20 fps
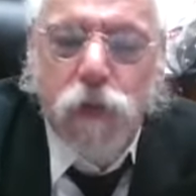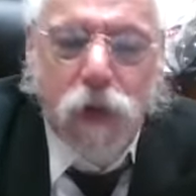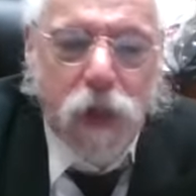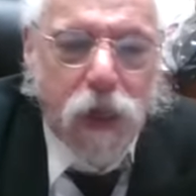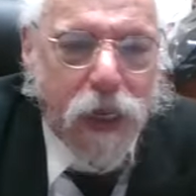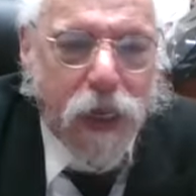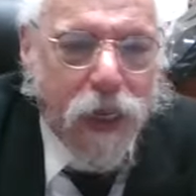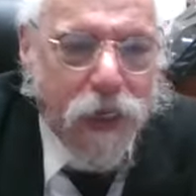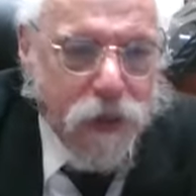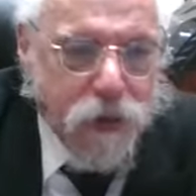What
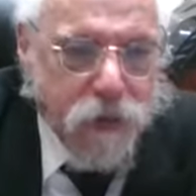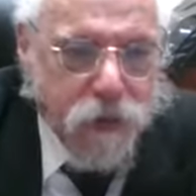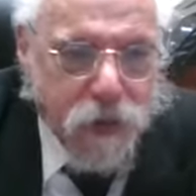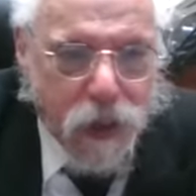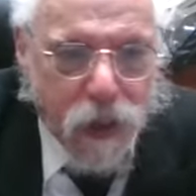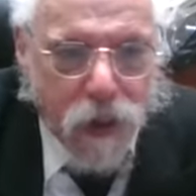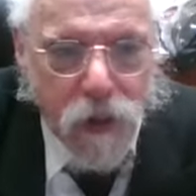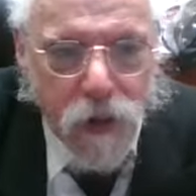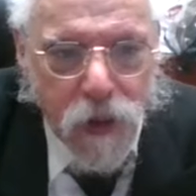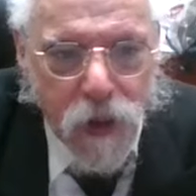kind of answer is
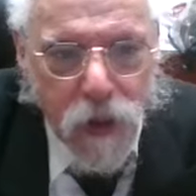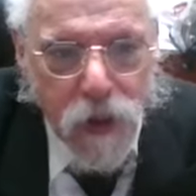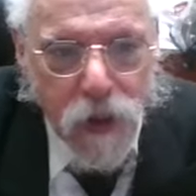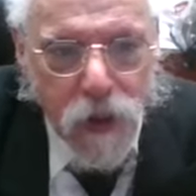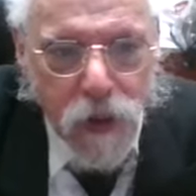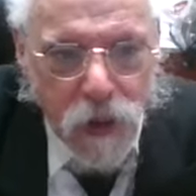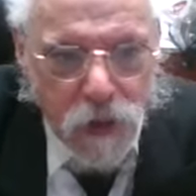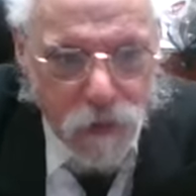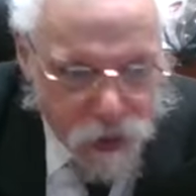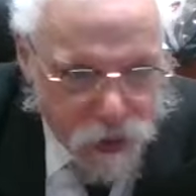that?
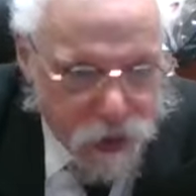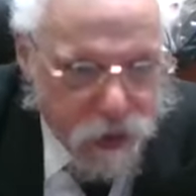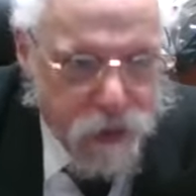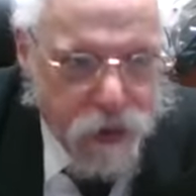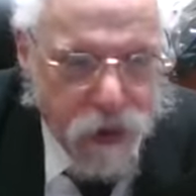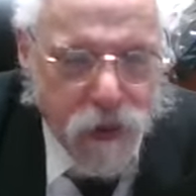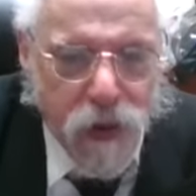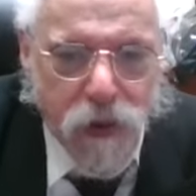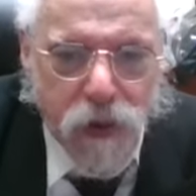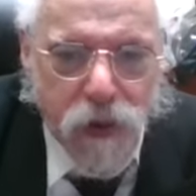If there's a
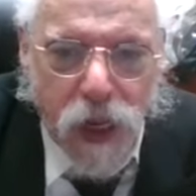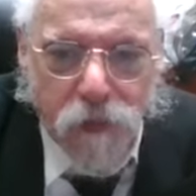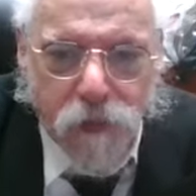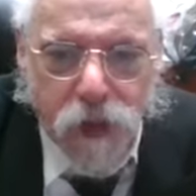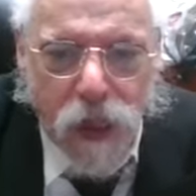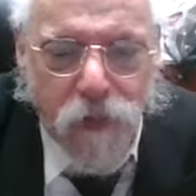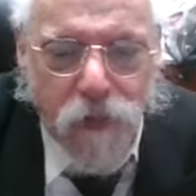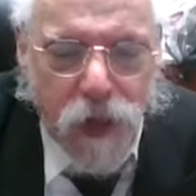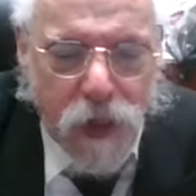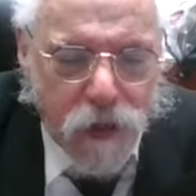din that you have
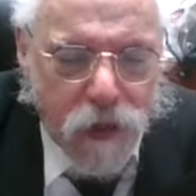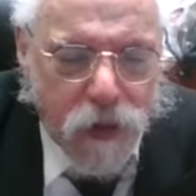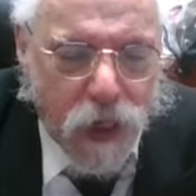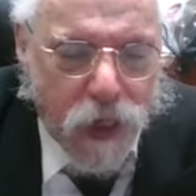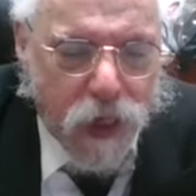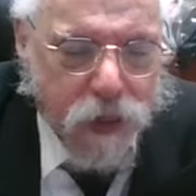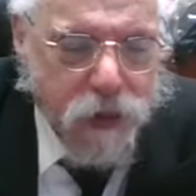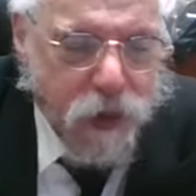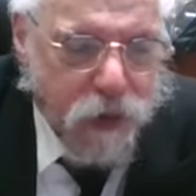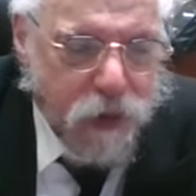to have that
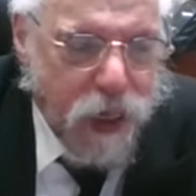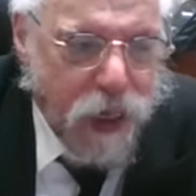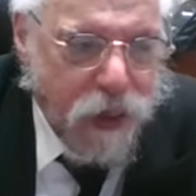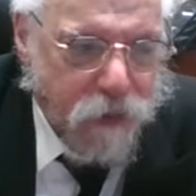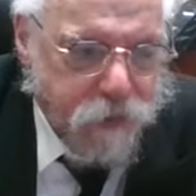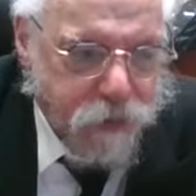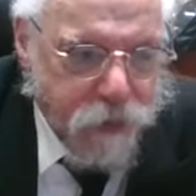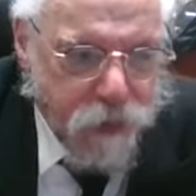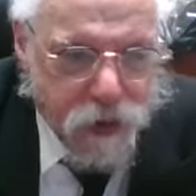Eschadas